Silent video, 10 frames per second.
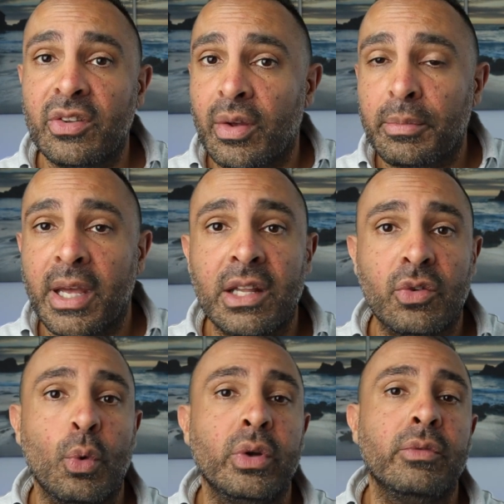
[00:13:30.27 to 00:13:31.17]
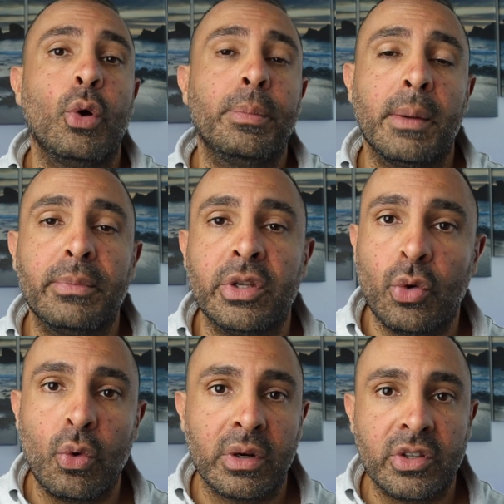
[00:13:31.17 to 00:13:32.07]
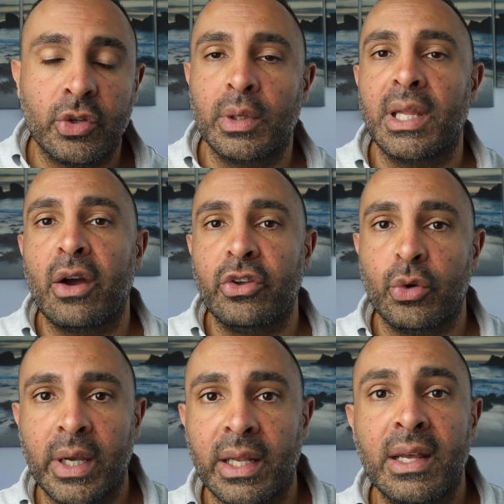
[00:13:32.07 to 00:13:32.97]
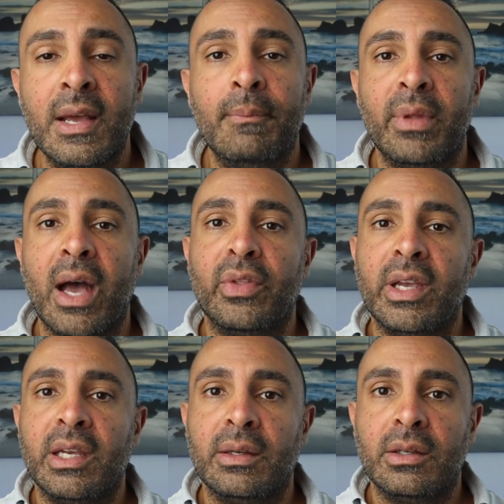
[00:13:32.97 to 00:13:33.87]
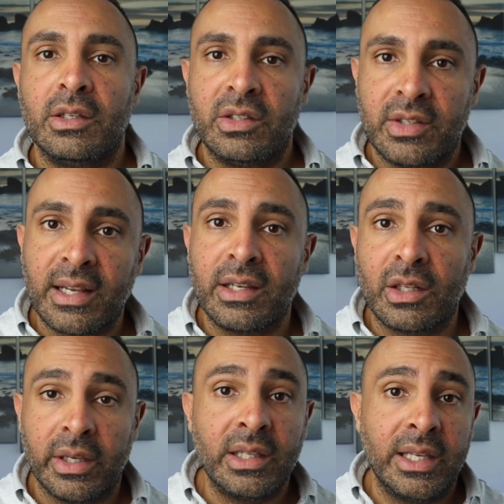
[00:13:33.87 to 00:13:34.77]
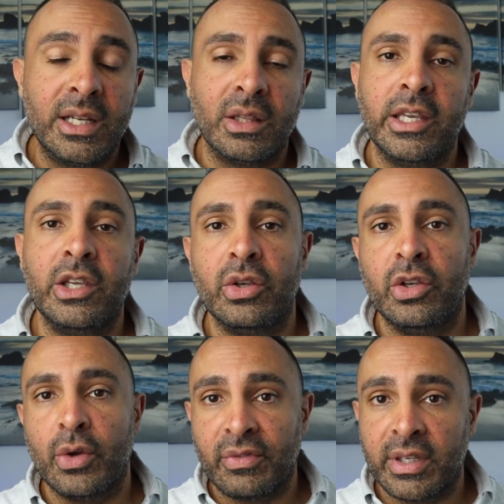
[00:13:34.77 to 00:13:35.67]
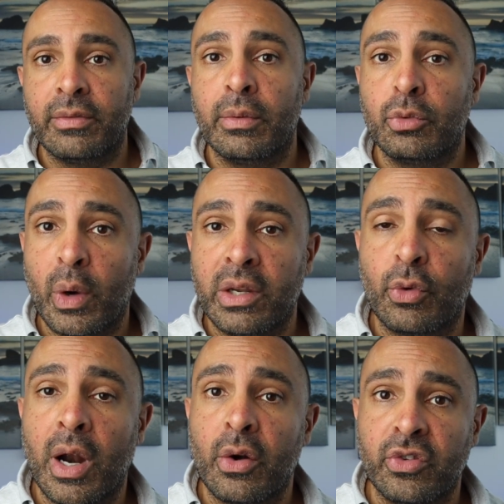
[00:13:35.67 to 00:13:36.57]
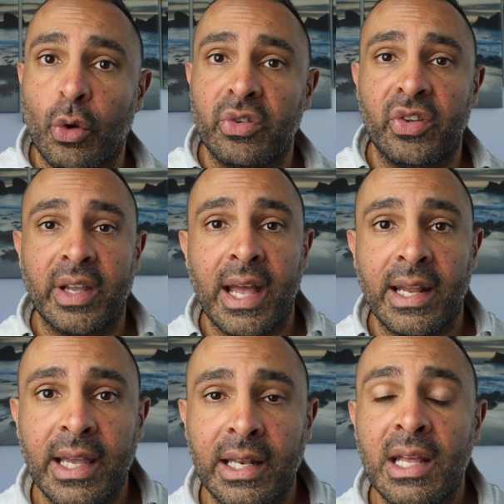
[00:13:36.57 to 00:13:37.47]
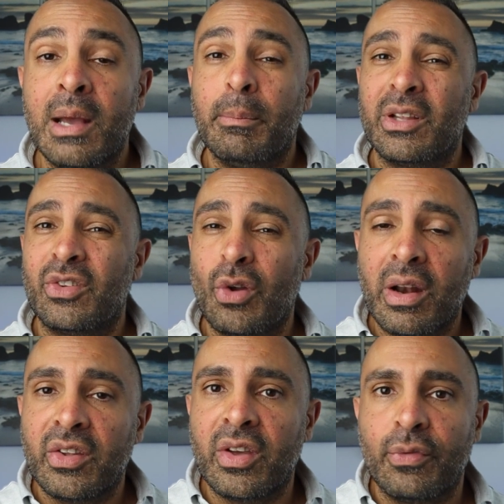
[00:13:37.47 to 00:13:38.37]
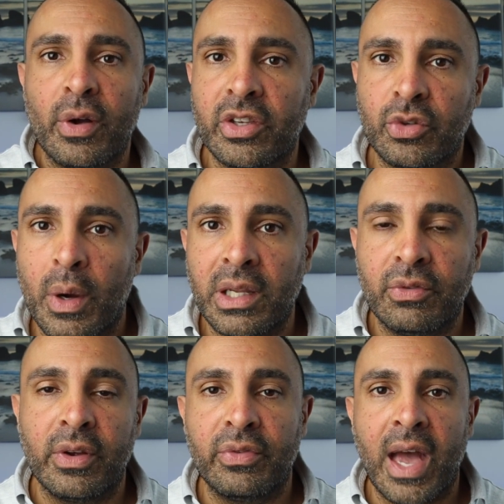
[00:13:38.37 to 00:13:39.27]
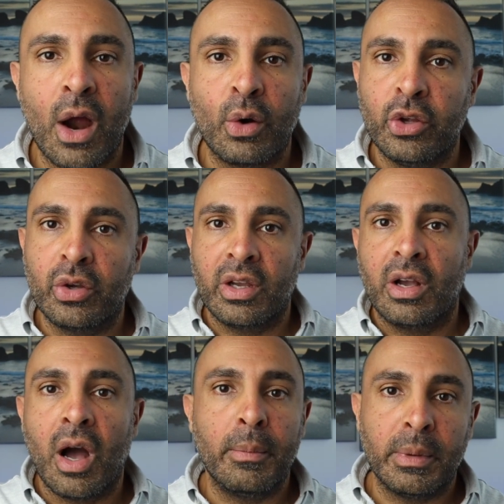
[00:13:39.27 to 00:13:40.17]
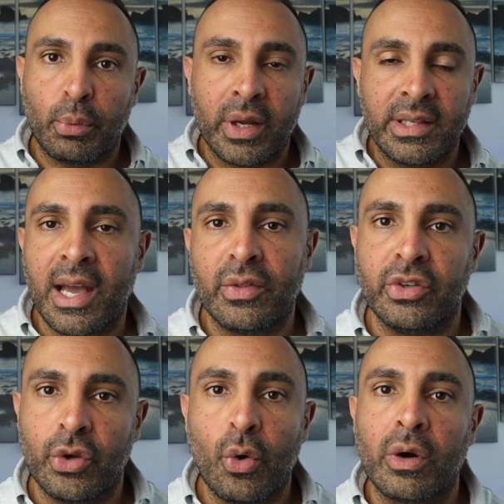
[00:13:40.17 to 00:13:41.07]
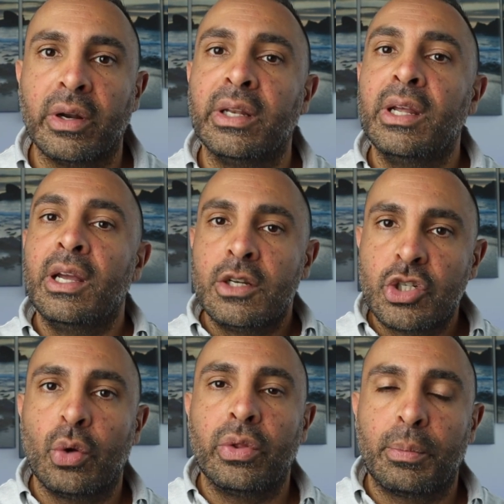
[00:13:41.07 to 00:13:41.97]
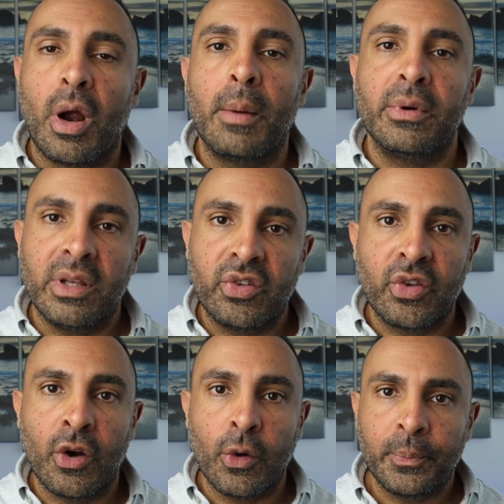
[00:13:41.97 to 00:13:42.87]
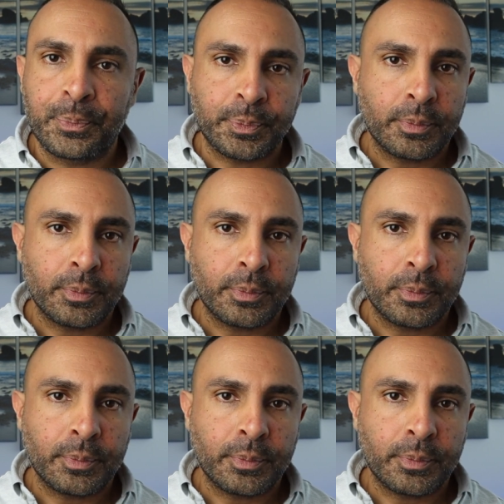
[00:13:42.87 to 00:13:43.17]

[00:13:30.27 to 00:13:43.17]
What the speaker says: some tenants won't even open up the door to allow you in. Now, technically, legally, you have to give them 24 hours notice to get in, but it's not as if on the 25th hour you can come and break down the door and show the property. So